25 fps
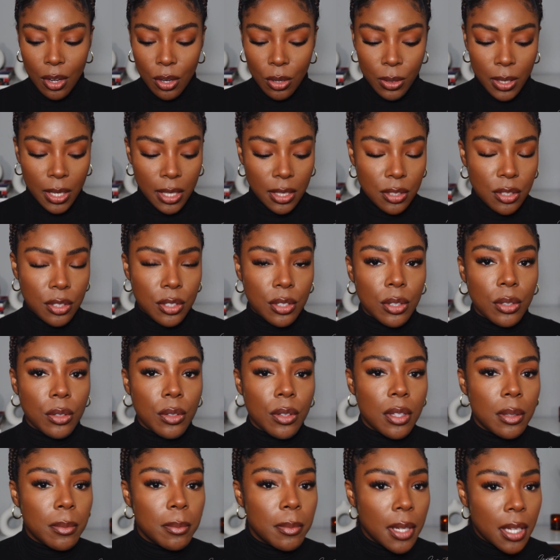Okay, so
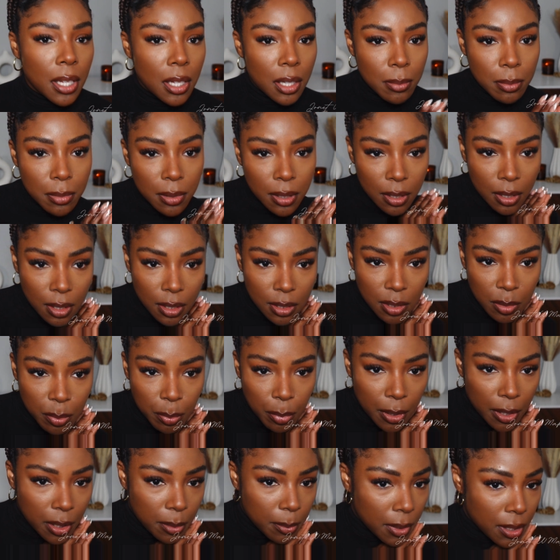the makeup look is
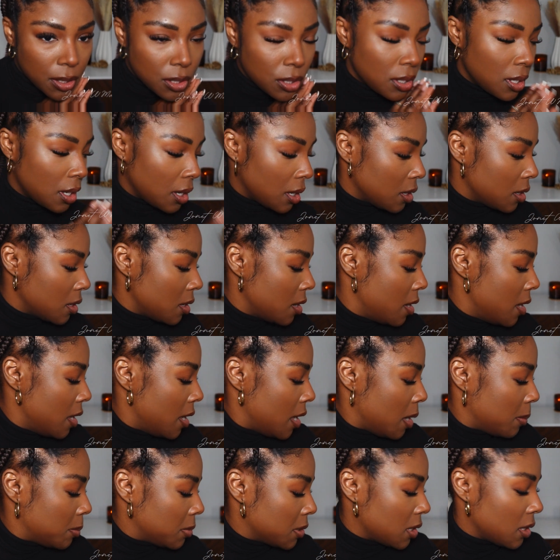pretty much done.
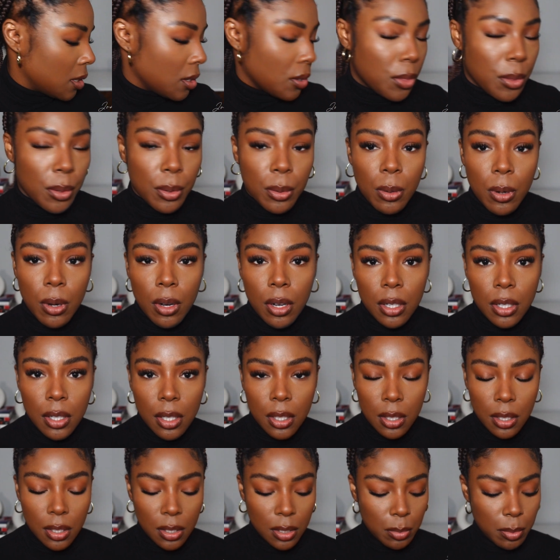I'm just gonna throw on
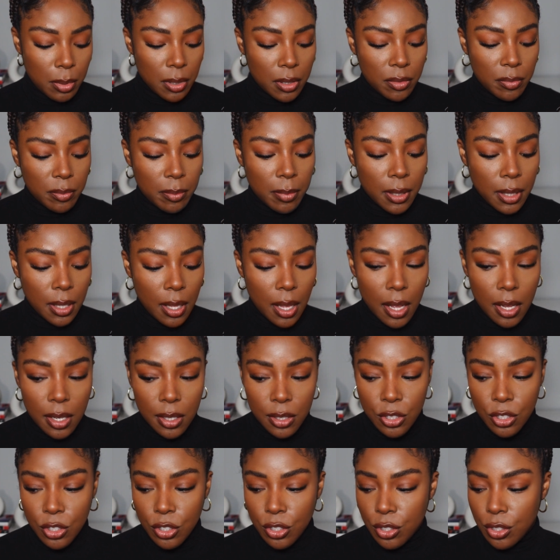a little bit of
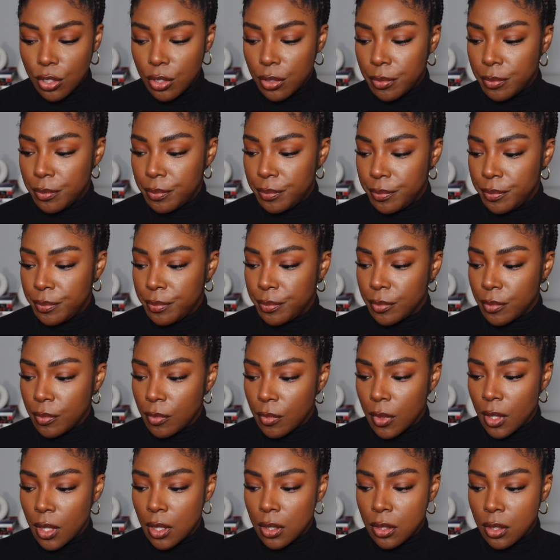blush
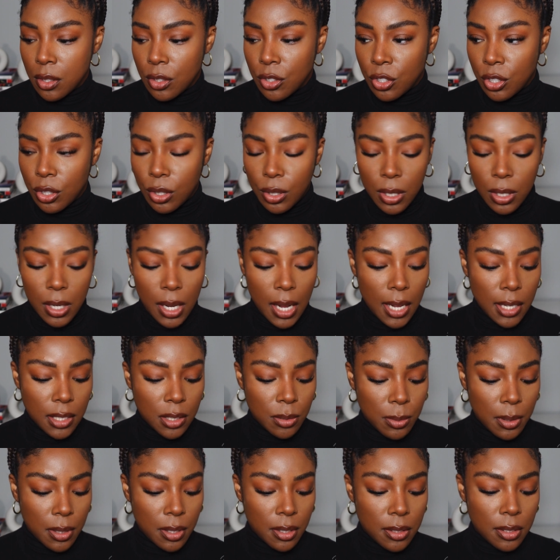to show you
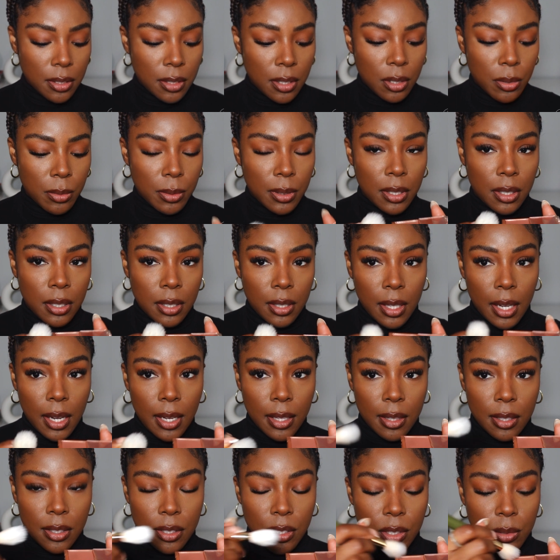guys what this look would look
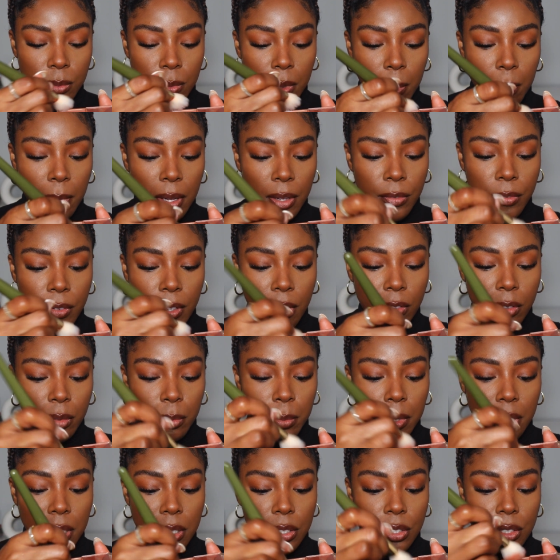like. This is one of my favorite
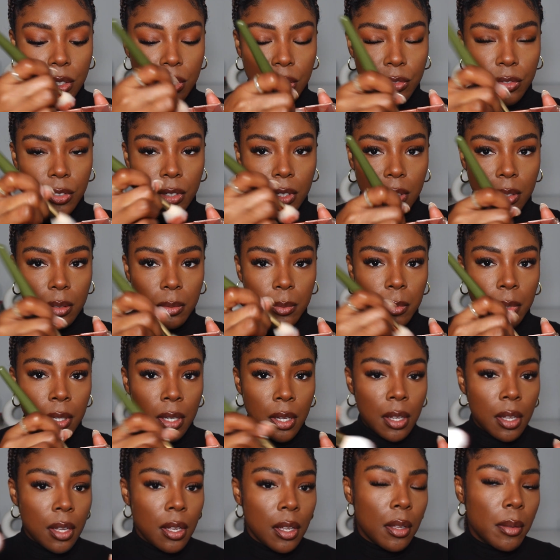blushes from
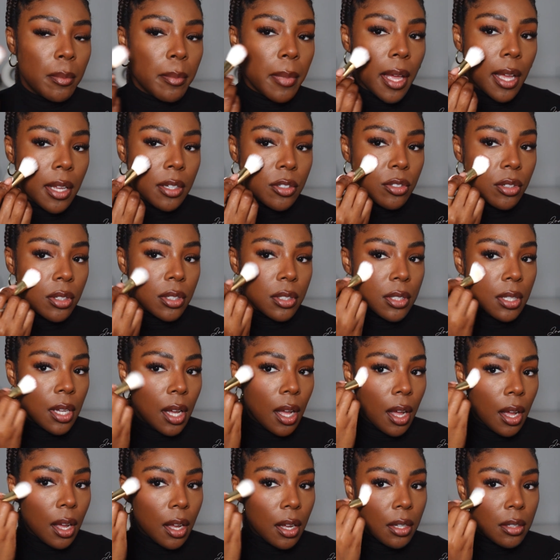Patrick
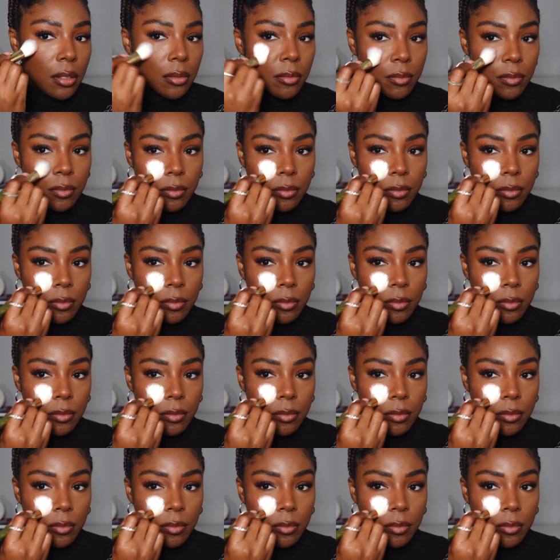Ta.